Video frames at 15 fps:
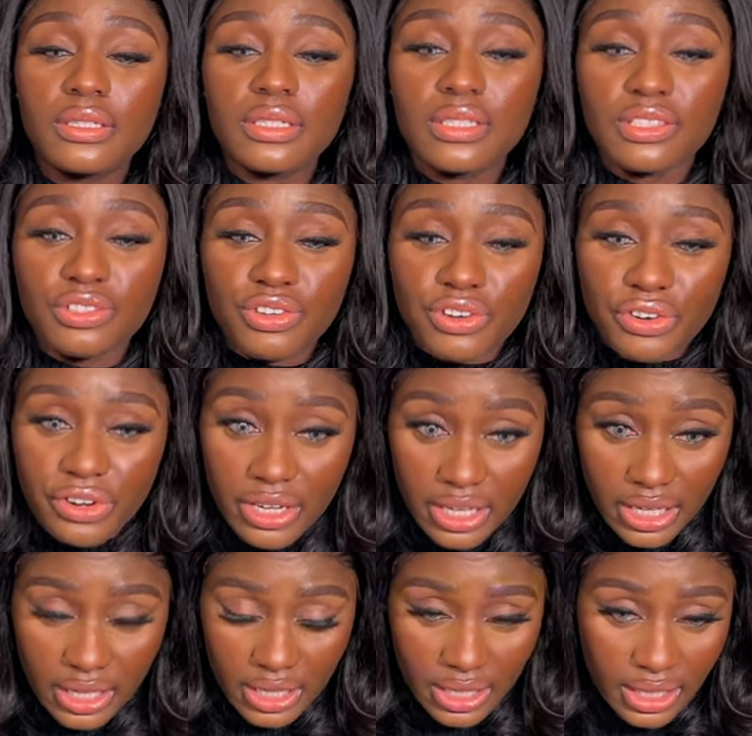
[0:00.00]
It's
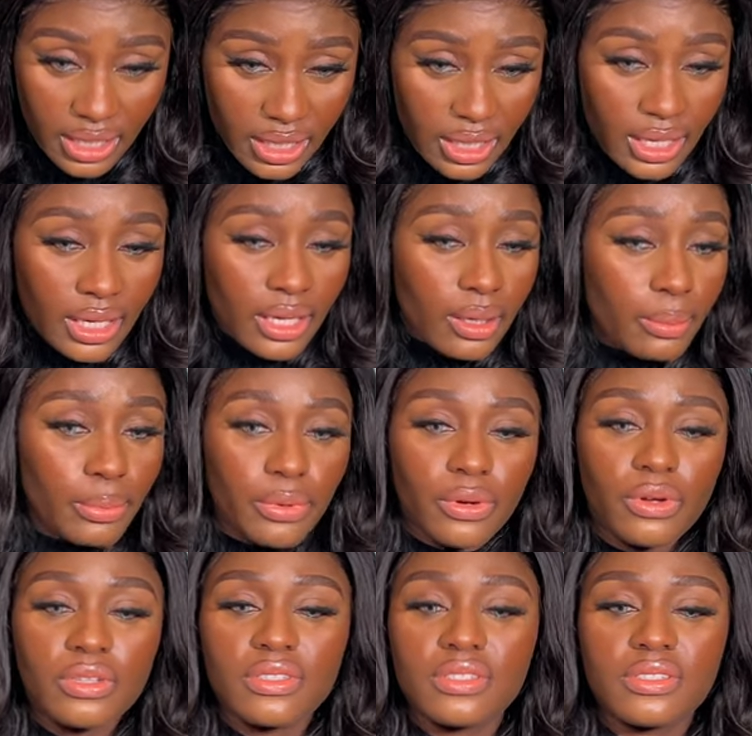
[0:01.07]
gray
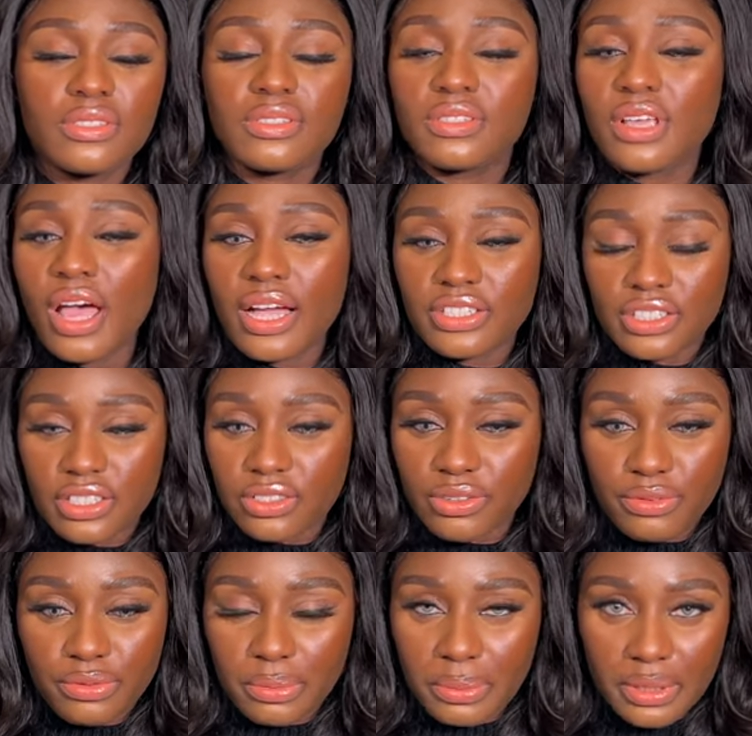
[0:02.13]
but it's actually not
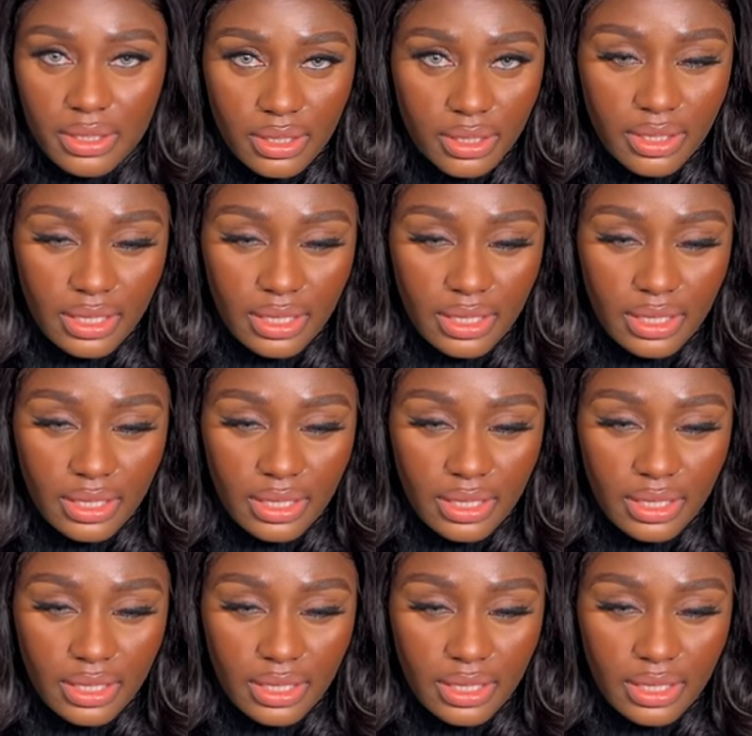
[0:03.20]
for me.